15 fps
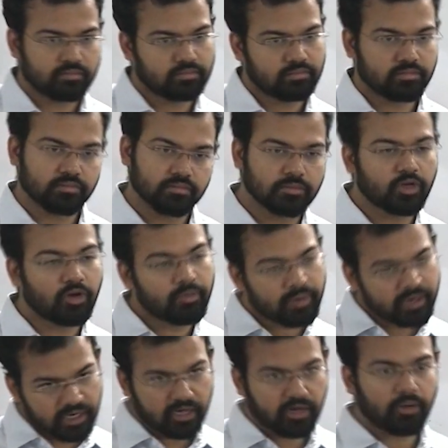
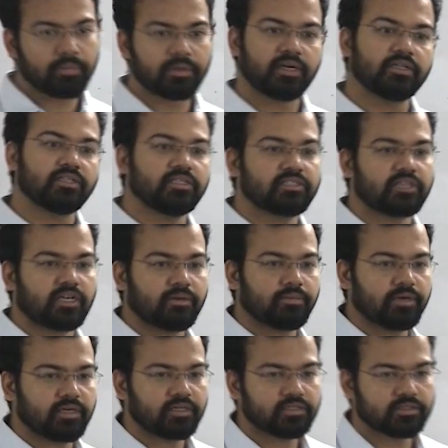Government adopted these
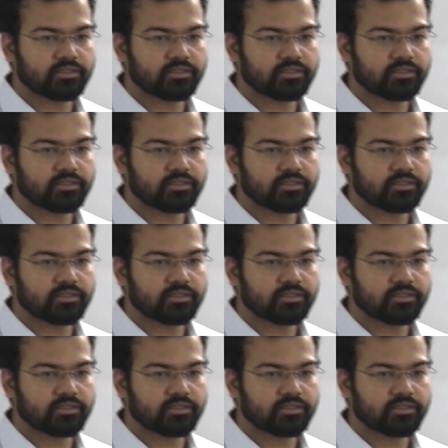recommendations.